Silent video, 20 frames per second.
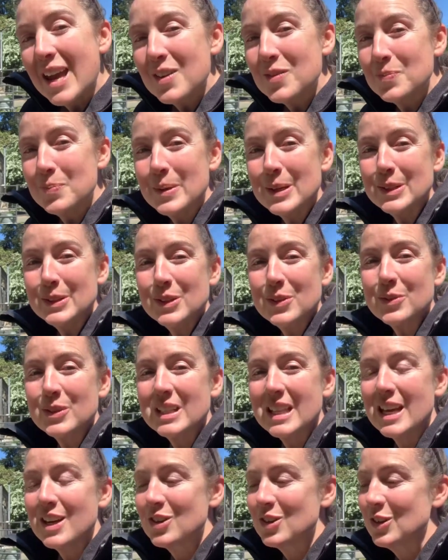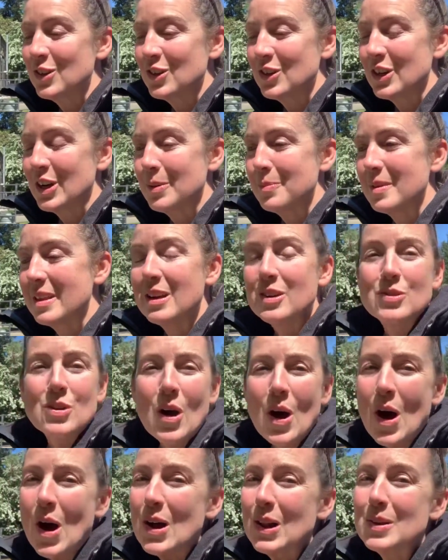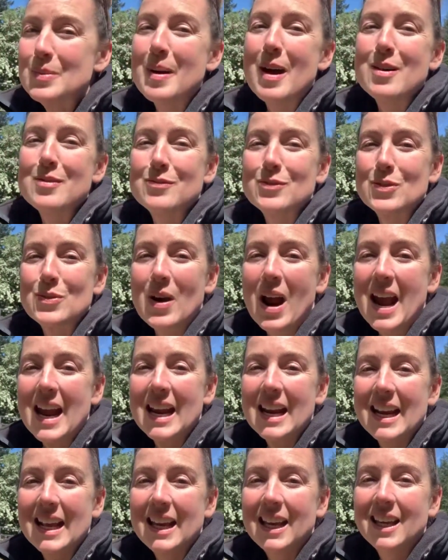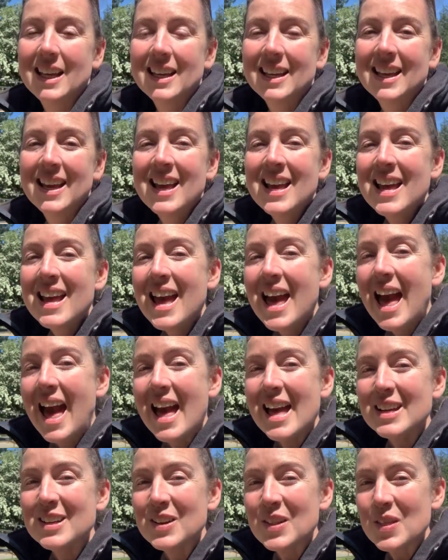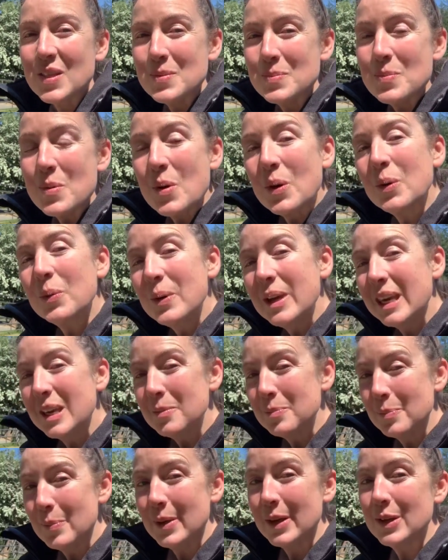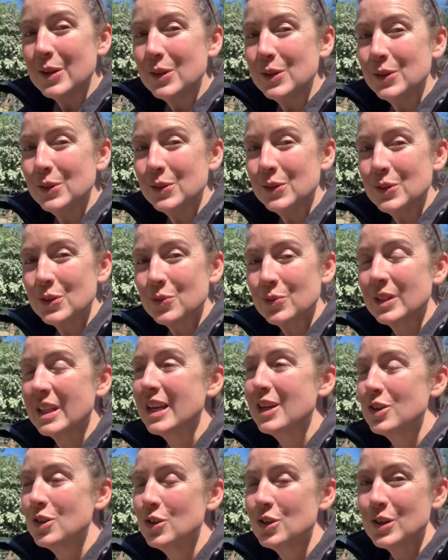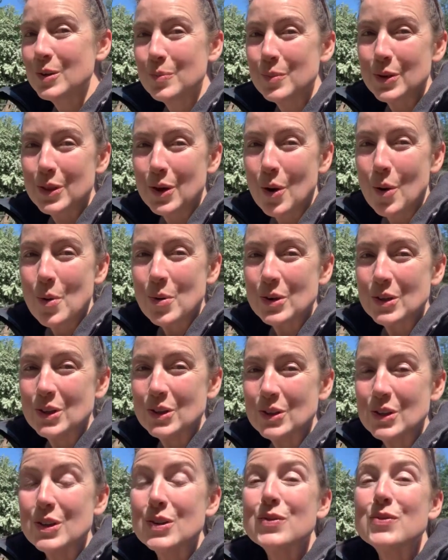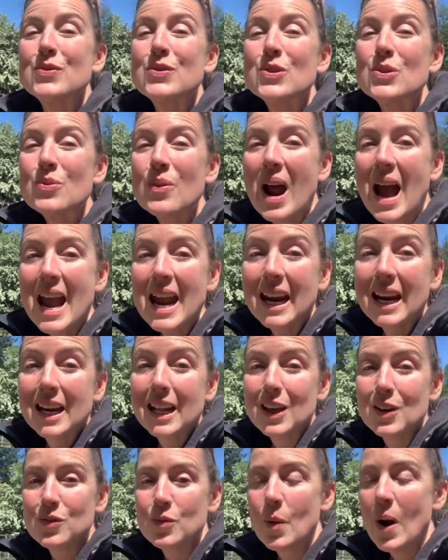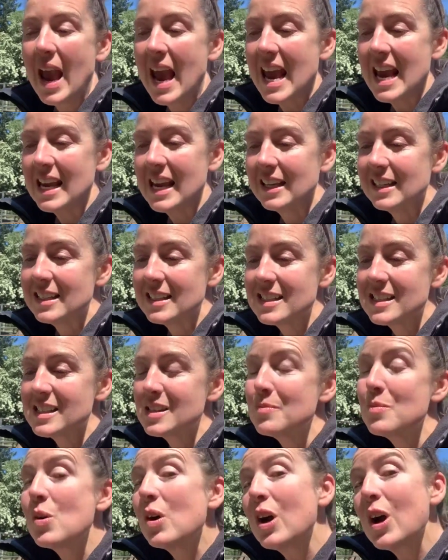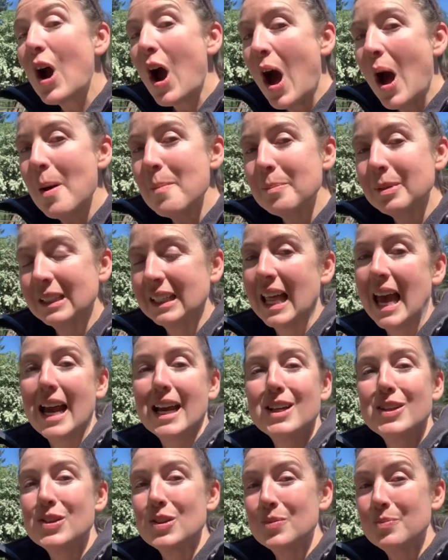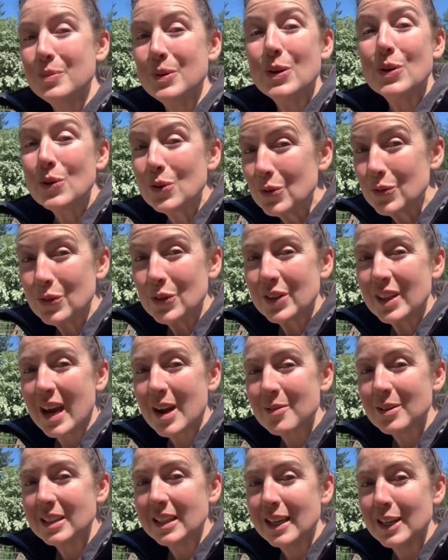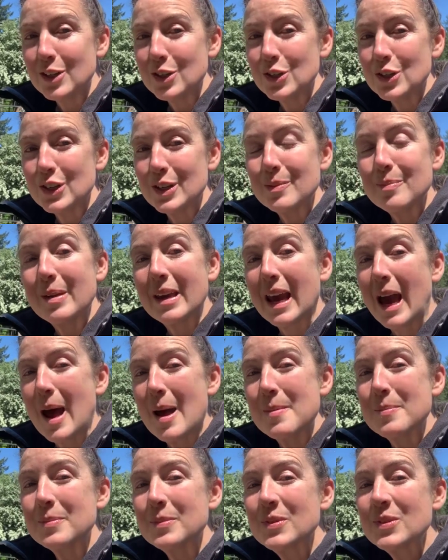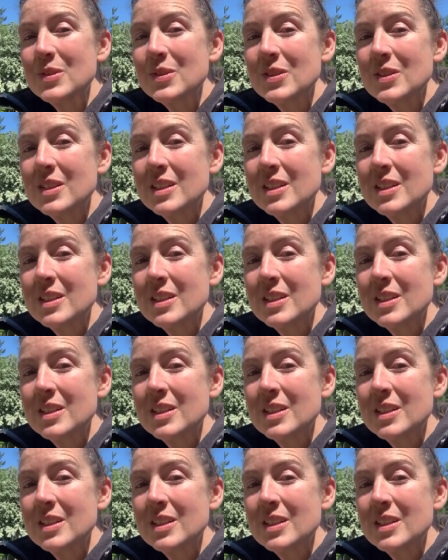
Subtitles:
of building relationship that is all about variety. And the more we can build relationship with our horses in a variety of ways, the more complex and beautiful that relationship becomes.